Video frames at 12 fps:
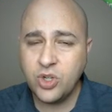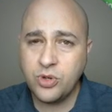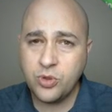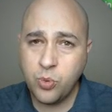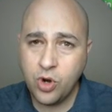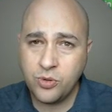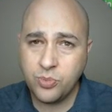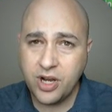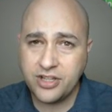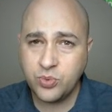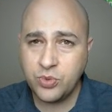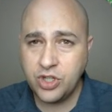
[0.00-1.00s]
with
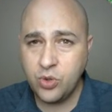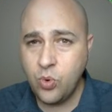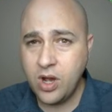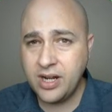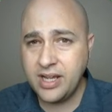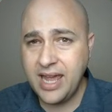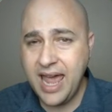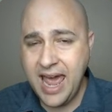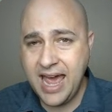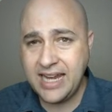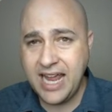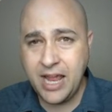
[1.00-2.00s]
WordPress, when you want to
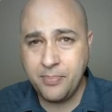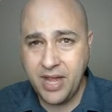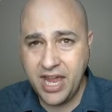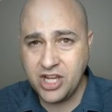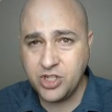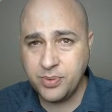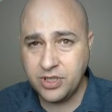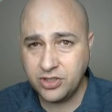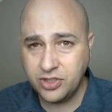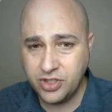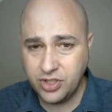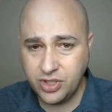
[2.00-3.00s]
add a page
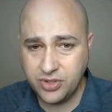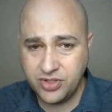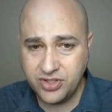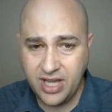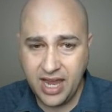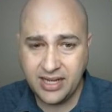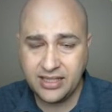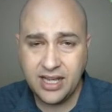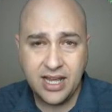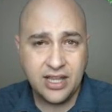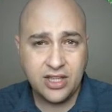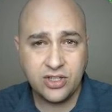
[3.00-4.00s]
builder to your site,
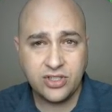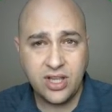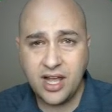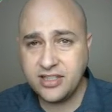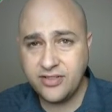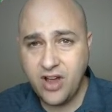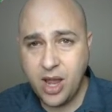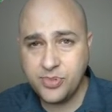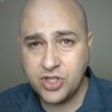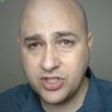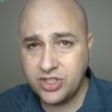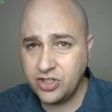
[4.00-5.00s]
there's lots of
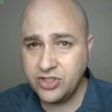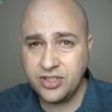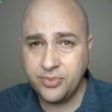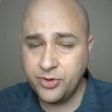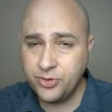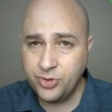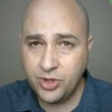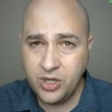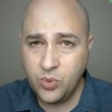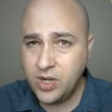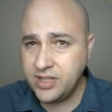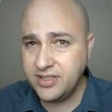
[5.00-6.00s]
options. There's some free
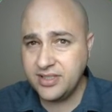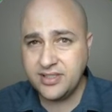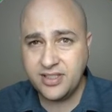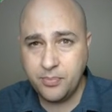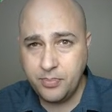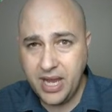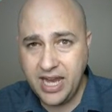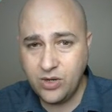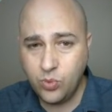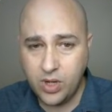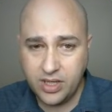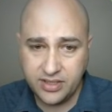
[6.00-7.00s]
ones and some
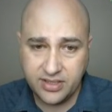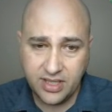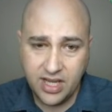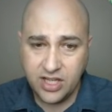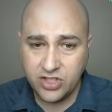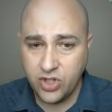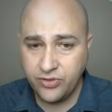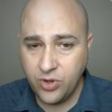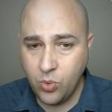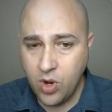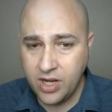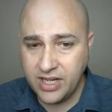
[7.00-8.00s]
paid ones. So if
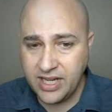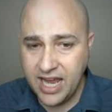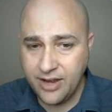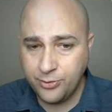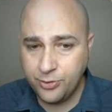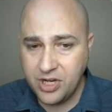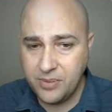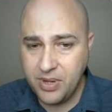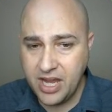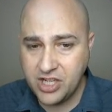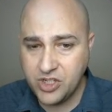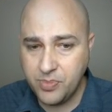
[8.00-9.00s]
you wanted a free
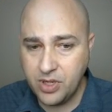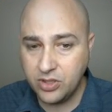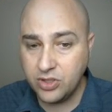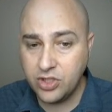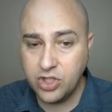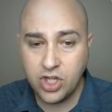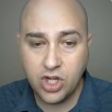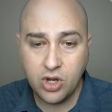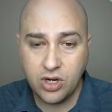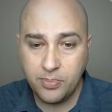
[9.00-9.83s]
page builder, you could go to